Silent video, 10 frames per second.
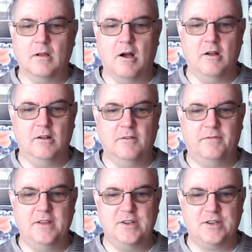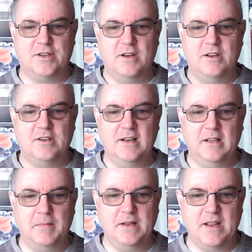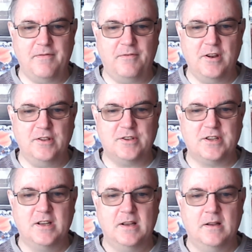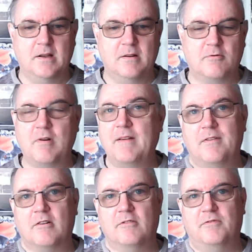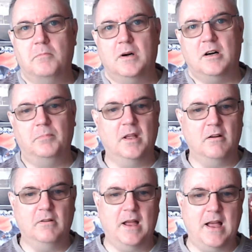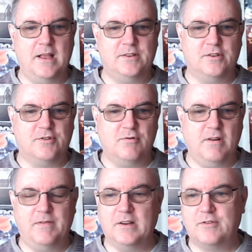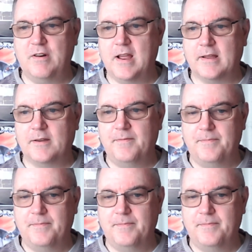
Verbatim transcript: I love this. It's a little bit different. Great vocal from Bob though. Uh, it's a terrific track.